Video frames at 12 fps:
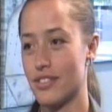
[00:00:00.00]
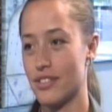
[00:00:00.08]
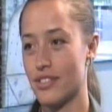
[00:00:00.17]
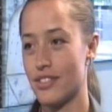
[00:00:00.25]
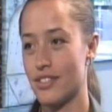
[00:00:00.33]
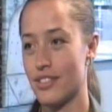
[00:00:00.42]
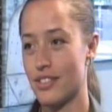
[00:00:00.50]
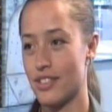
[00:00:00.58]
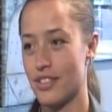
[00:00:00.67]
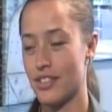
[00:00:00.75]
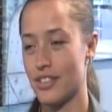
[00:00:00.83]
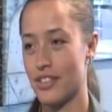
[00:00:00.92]
incredible
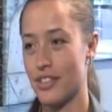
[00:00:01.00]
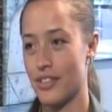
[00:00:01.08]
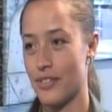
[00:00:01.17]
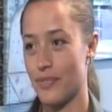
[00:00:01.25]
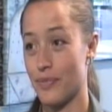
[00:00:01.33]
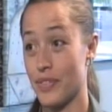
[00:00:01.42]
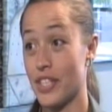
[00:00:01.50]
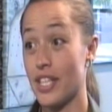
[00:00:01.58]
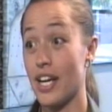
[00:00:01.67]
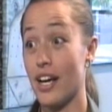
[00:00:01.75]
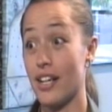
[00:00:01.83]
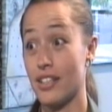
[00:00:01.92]
potter, isn't he?
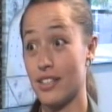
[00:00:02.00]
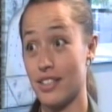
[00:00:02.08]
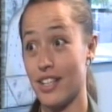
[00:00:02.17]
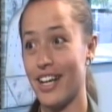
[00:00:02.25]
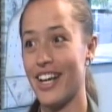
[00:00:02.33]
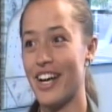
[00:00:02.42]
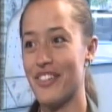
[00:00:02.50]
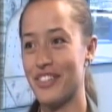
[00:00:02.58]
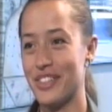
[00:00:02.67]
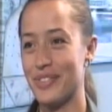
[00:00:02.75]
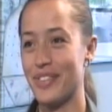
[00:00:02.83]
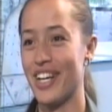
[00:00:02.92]
Yeah. I have,
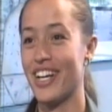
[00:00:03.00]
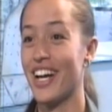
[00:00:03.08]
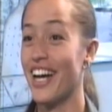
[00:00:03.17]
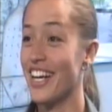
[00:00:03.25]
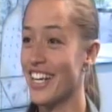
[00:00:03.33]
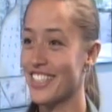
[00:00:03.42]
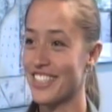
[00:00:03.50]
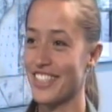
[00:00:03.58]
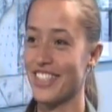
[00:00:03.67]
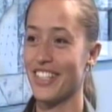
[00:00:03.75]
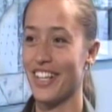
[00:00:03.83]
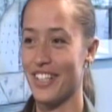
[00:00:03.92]
um, I
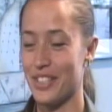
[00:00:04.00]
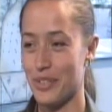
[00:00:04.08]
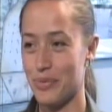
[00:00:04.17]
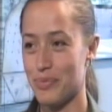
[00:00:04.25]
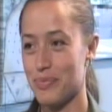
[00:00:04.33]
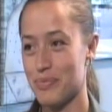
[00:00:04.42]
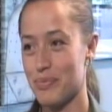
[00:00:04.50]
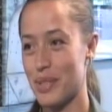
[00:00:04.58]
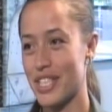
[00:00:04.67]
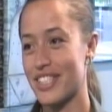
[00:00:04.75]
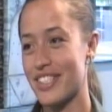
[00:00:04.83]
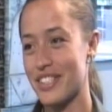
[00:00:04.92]
actually got um,
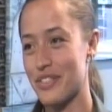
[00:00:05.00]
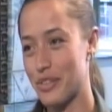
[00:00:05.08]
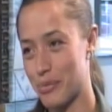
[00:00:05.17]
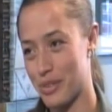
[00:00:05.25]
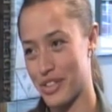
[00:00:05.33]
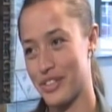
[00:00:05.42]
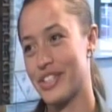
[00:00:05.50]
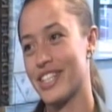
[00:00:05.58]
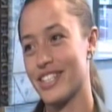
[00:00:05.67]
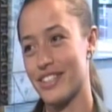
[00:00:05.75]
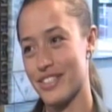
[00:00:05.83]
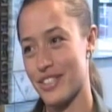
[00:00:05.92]
pictures of him
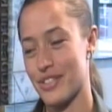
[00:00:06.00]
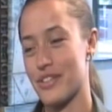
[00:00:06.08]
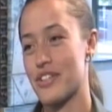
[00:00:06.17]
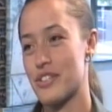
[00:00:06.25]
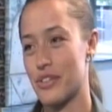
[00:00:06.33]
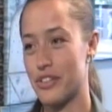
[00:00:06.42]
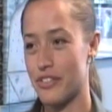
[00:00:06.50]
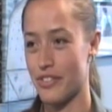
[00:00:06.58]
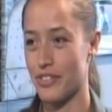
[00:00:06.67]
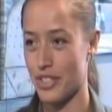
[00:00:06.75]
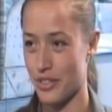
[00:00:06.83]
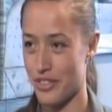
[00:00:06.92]
throwing and also a short,
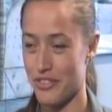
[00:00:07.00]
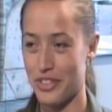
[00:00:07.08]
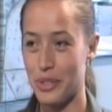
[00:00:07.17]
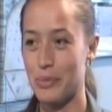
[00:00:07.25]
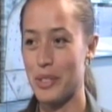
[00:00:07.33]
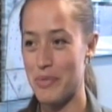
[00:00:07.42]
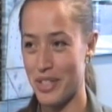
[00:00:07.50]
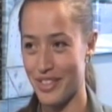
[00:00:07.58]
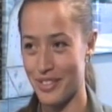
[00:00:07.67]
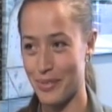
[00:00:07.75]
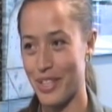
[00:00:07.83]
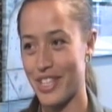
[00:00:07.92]
short film I
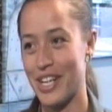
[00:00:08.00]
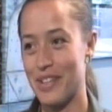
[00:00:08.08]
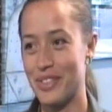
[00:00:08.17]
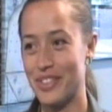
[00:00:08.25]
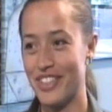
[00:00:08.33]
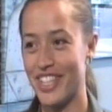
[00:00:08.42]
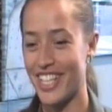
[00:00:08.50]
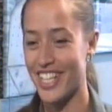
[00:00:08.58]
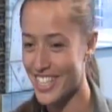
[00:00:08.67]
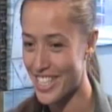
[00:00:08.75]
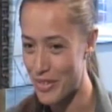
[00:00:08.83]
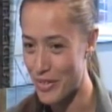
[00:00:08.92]
made with my camera. Oh, and
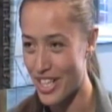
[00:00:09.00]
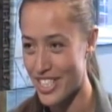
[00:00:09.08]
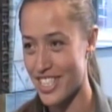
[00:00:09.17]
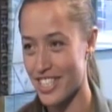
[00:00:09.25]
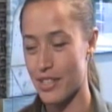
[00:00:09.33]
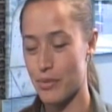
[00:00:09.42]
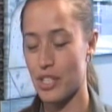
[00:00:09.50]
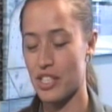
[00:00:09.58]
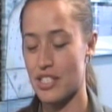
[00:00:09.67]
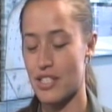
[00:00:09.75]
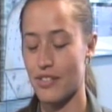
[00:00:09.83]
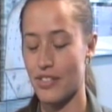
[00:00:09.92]
good. I keep watching it
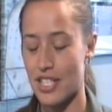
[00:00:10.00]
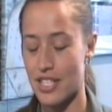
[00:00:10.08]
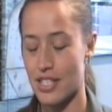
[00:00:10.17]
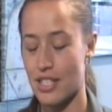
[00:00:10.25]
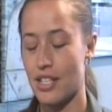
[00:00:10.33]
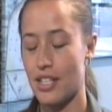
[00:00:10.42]
because of his,